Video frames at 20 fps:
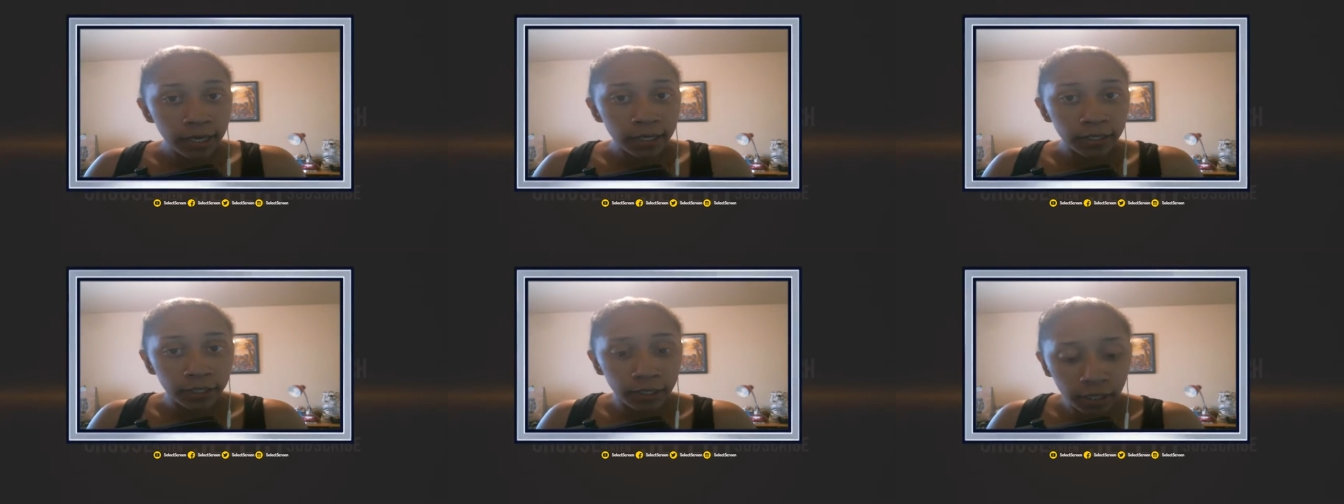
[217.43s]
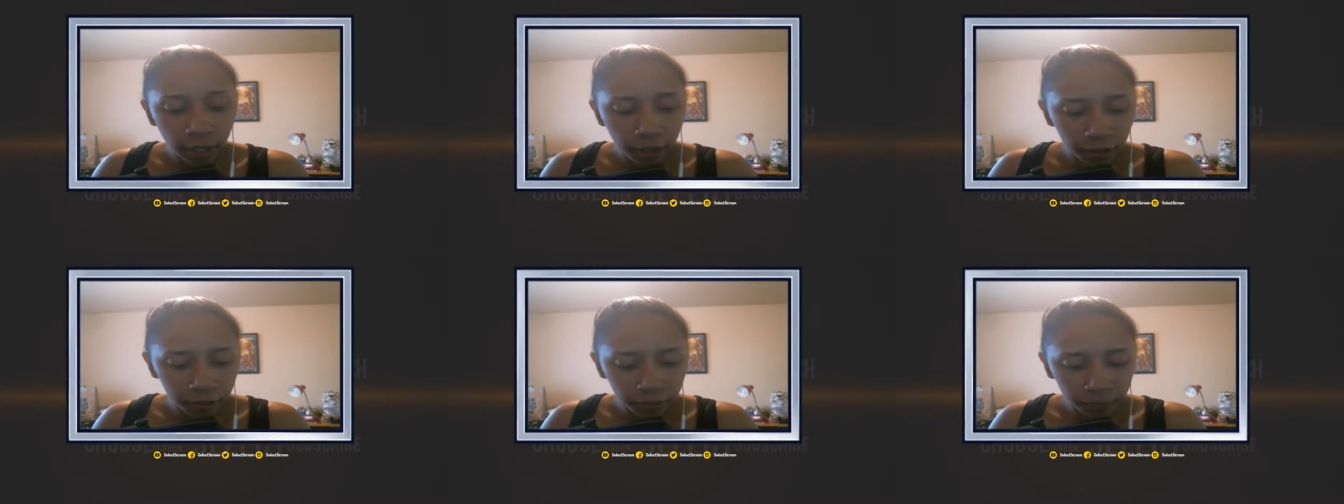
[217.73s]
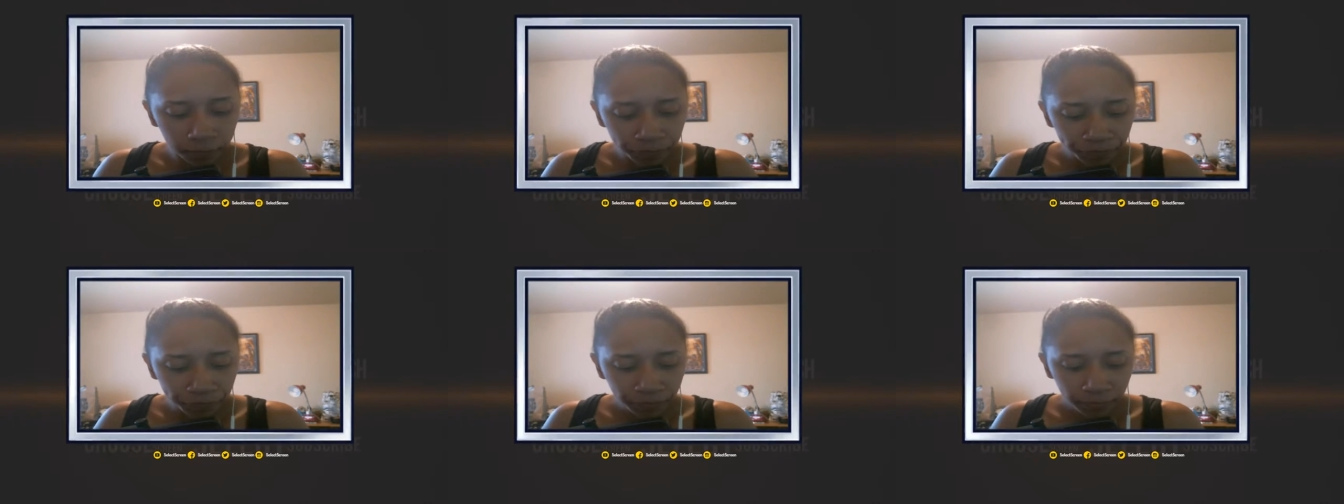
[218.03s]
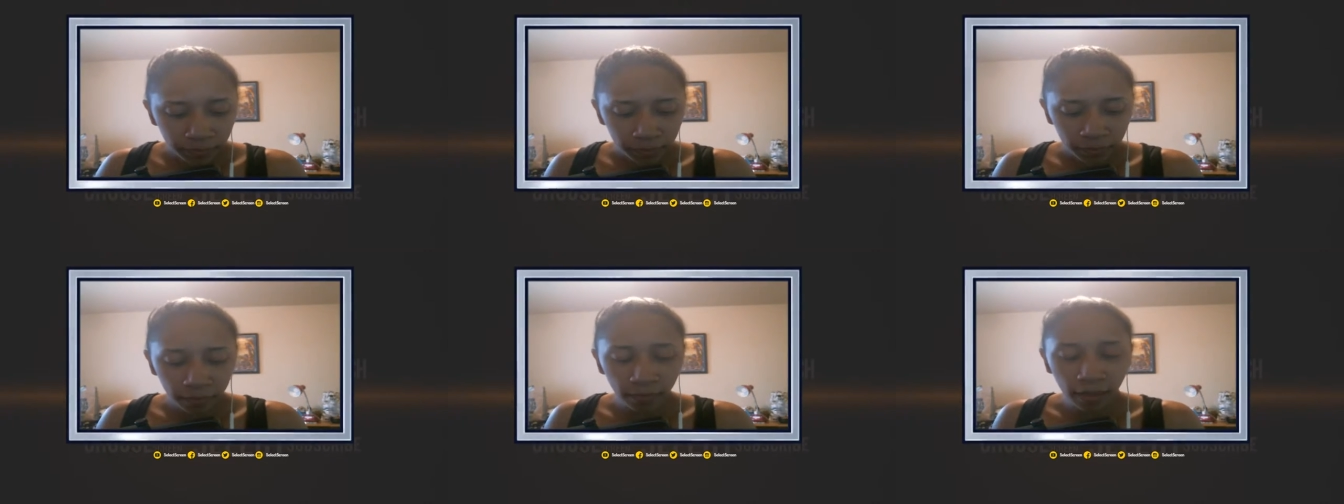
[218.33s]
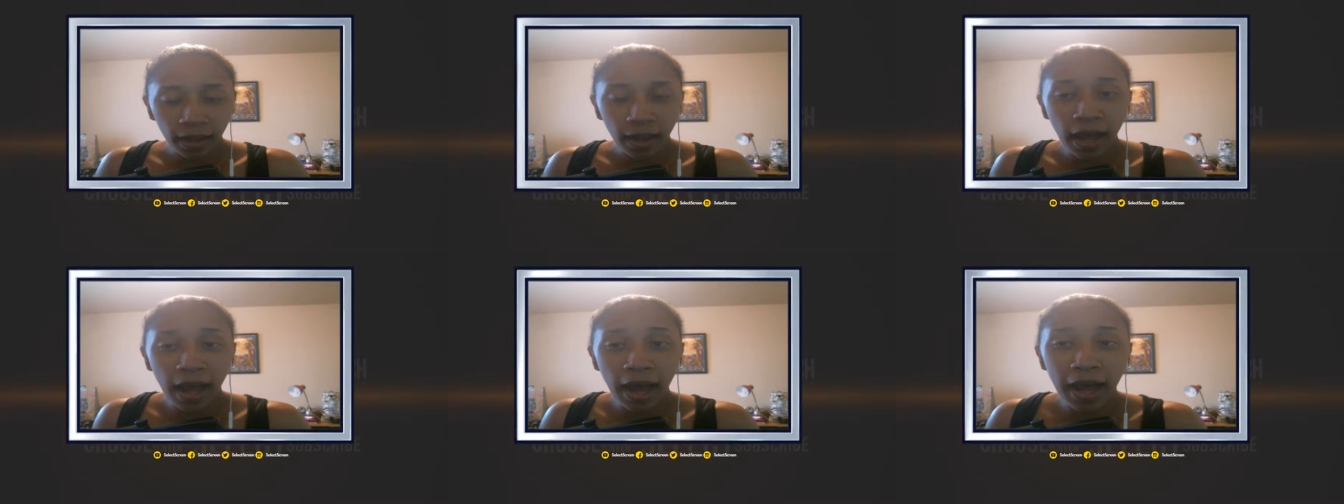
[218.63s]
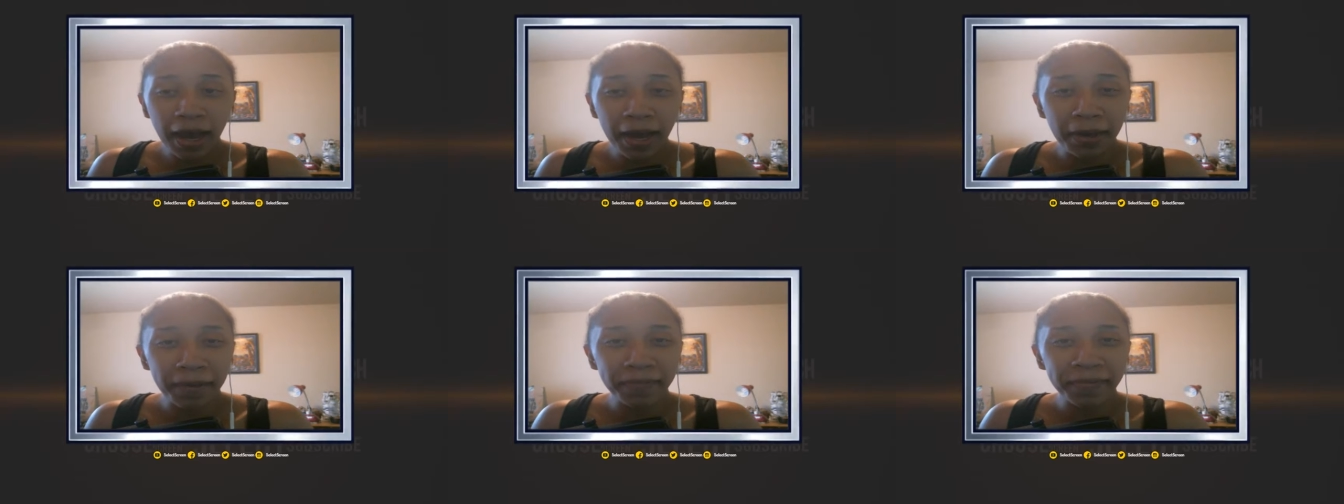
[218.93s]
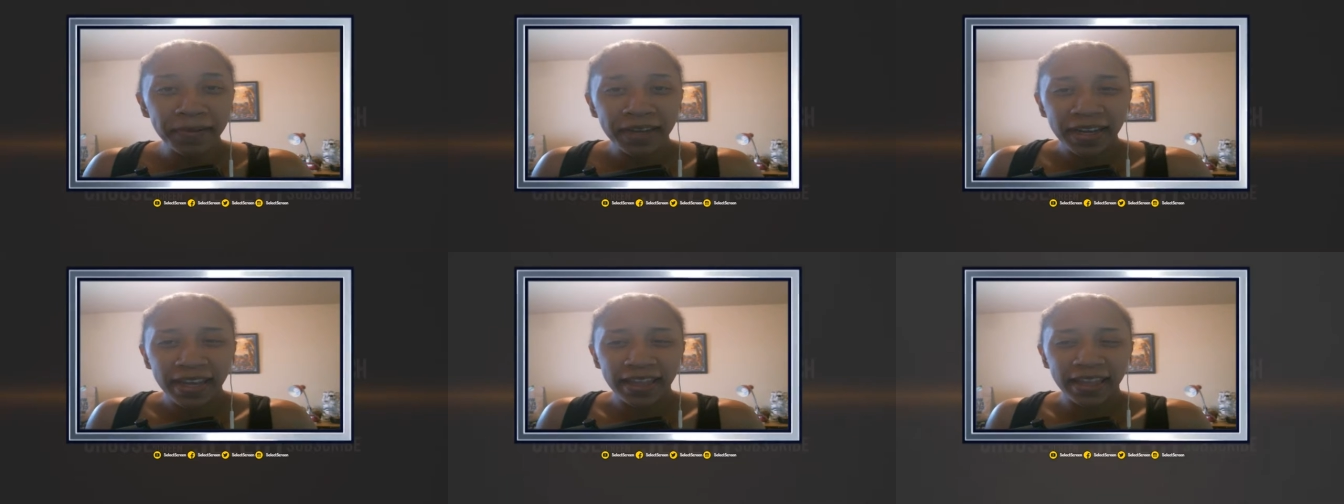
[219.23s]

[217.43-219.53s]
So Um,